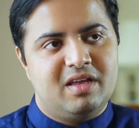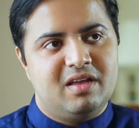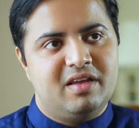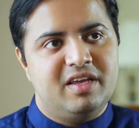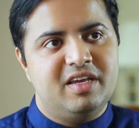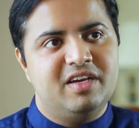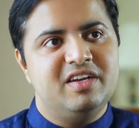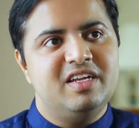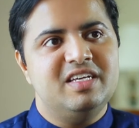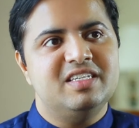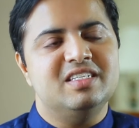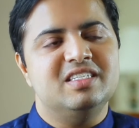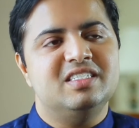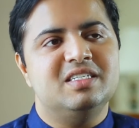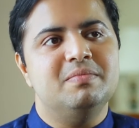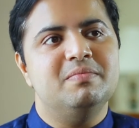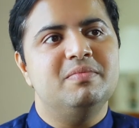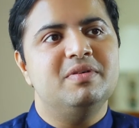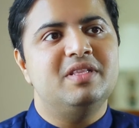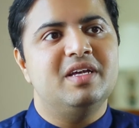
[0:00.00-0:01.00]
increase in
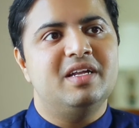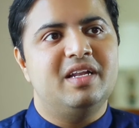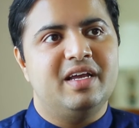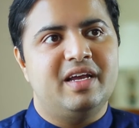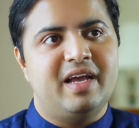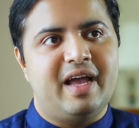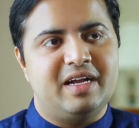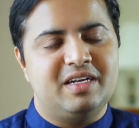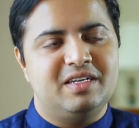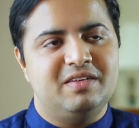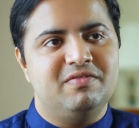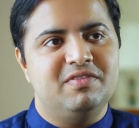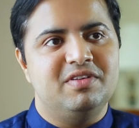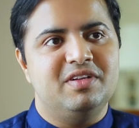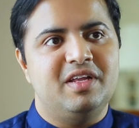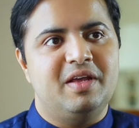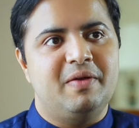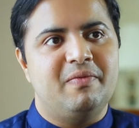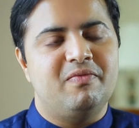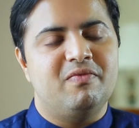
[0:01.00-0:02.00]
sympathetic
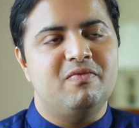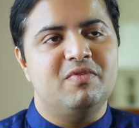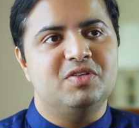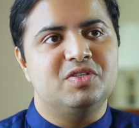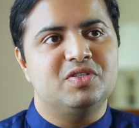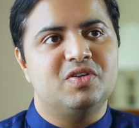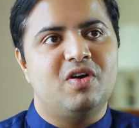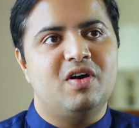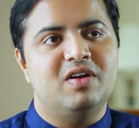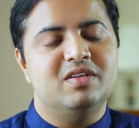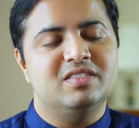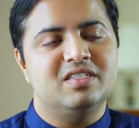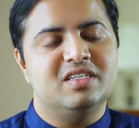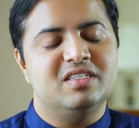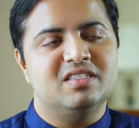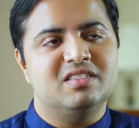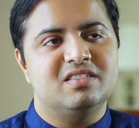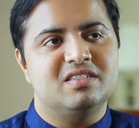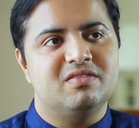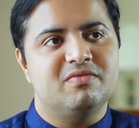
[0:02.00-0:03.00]
activity, which
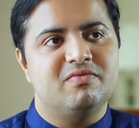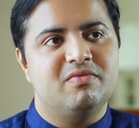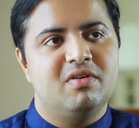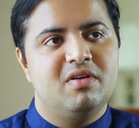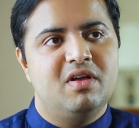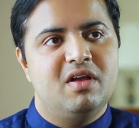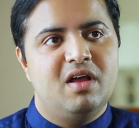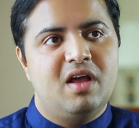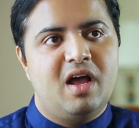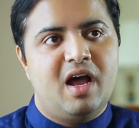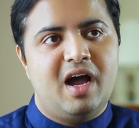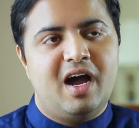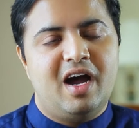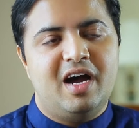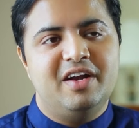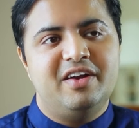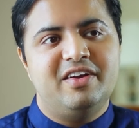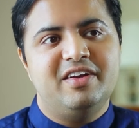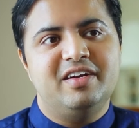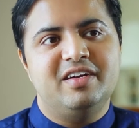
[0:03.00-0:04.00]
causes
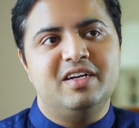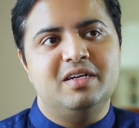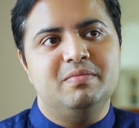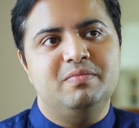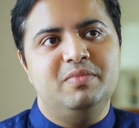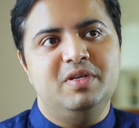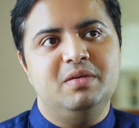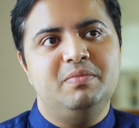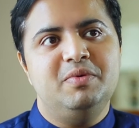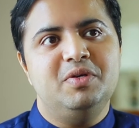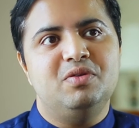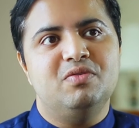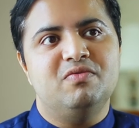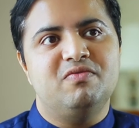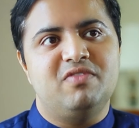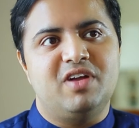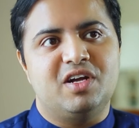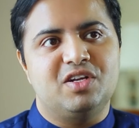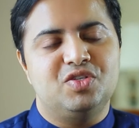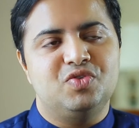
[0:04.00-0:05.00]
heart rate and BP to
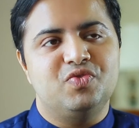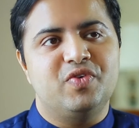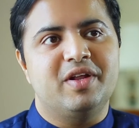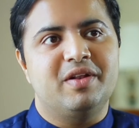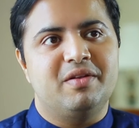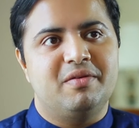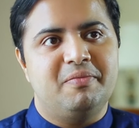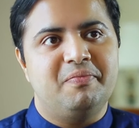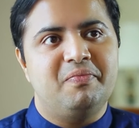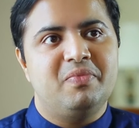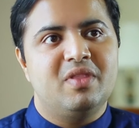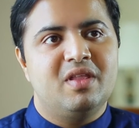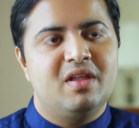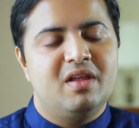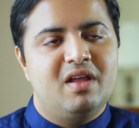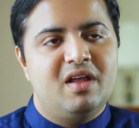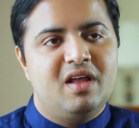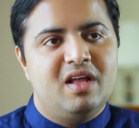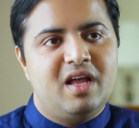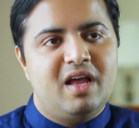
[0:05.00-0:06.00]
fluctuate.
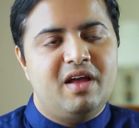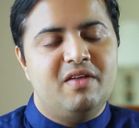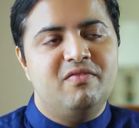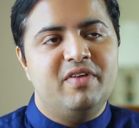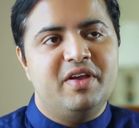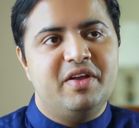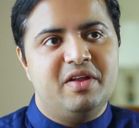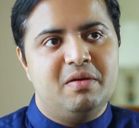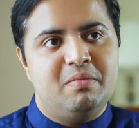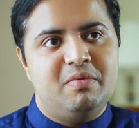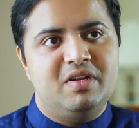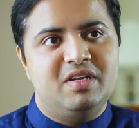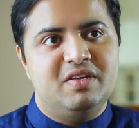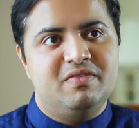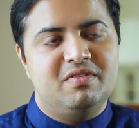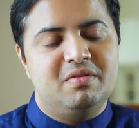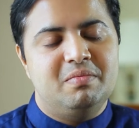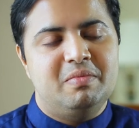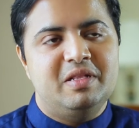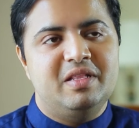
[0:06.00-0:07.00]

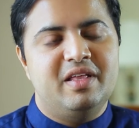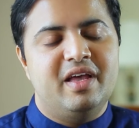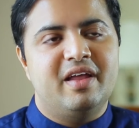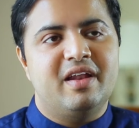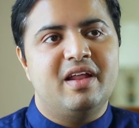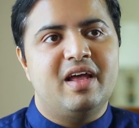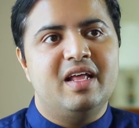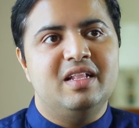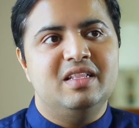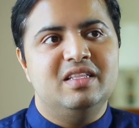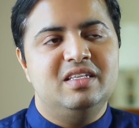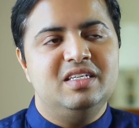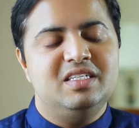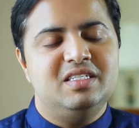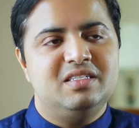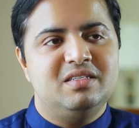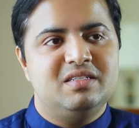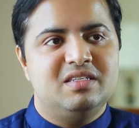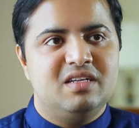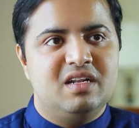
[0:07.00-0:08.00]
Variability will be there. And
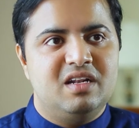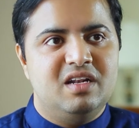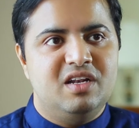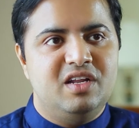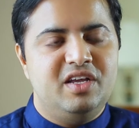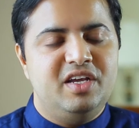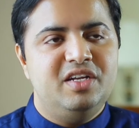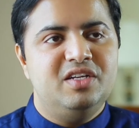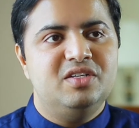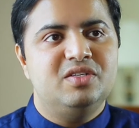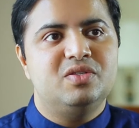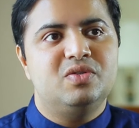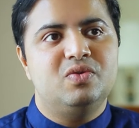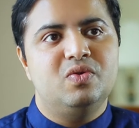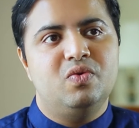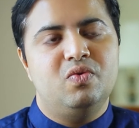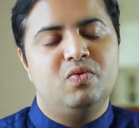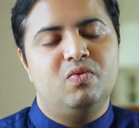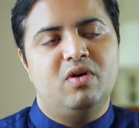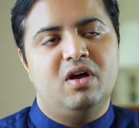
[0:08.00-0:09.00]
this leads
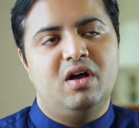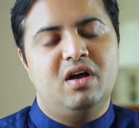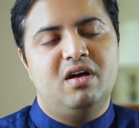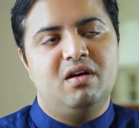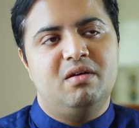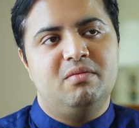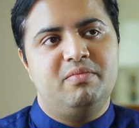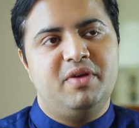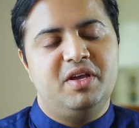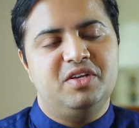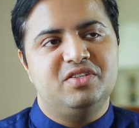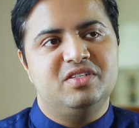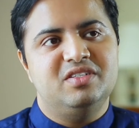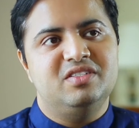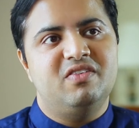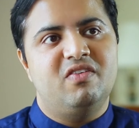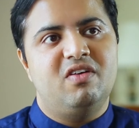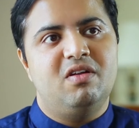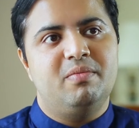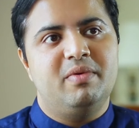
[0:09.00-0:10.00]
to
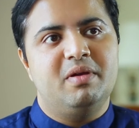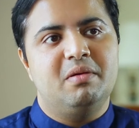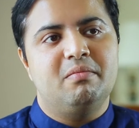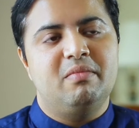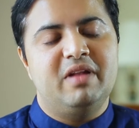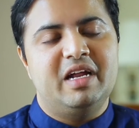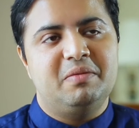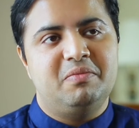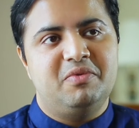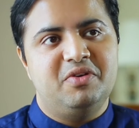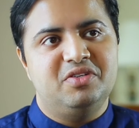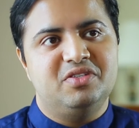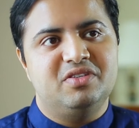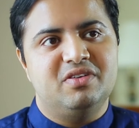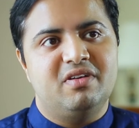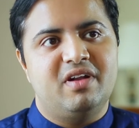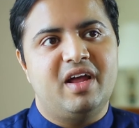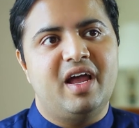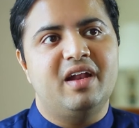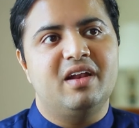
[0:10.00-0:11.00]
patients developing blood
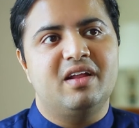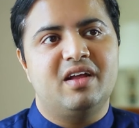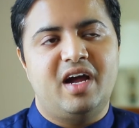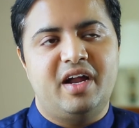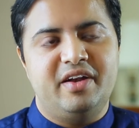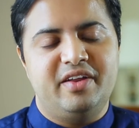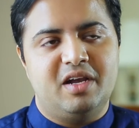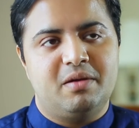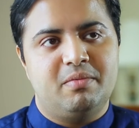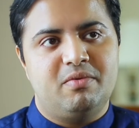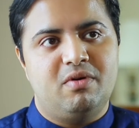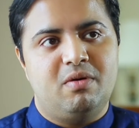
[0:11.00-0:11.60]
pressure and cardiac